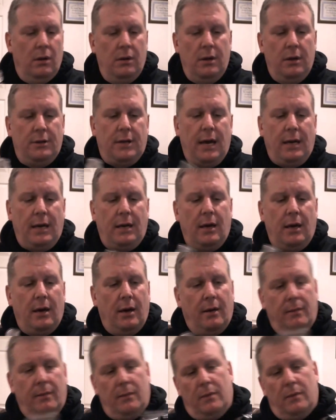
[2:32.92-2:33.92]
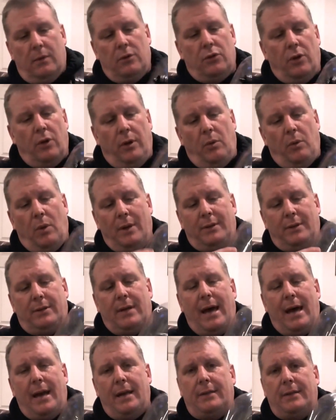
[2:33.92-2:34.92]
You take your, there's only one
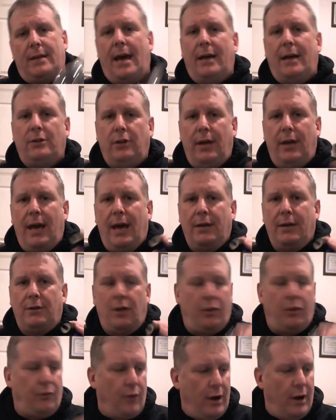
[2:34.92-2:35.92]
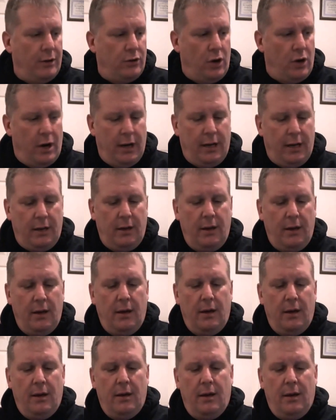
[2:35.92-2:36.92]
side that actually has the threads on it.
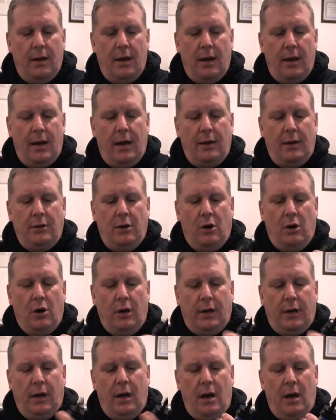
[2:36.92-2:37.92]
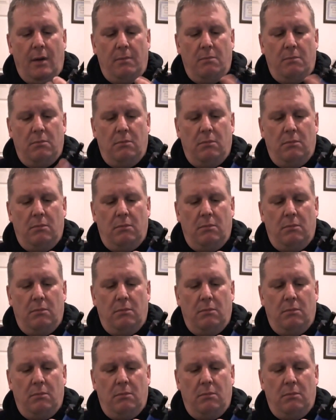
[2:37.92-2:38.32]
And you hook it up.